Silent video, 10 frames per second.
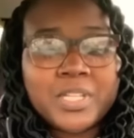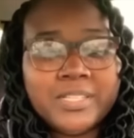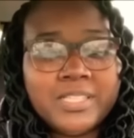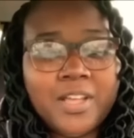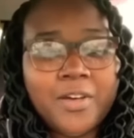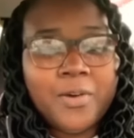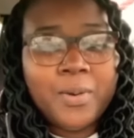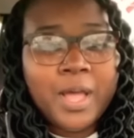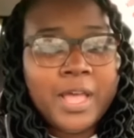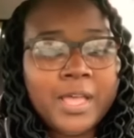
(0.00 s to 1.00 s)

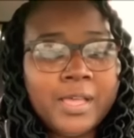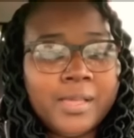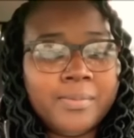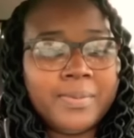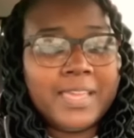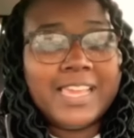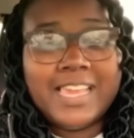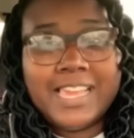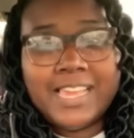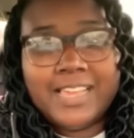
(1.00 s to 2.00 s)
So
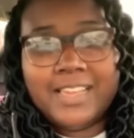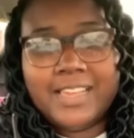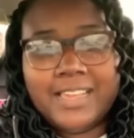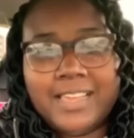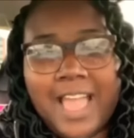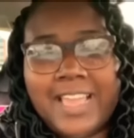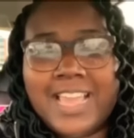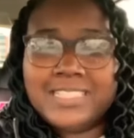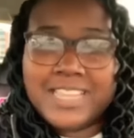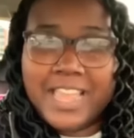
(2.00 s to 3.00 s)
I
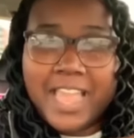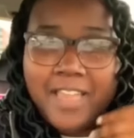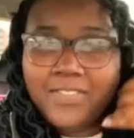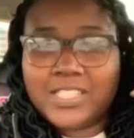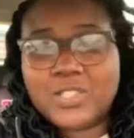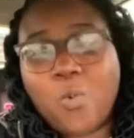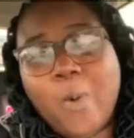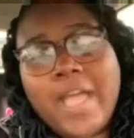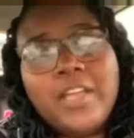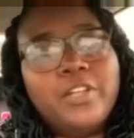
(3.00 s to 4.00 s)
guess they gave us some wine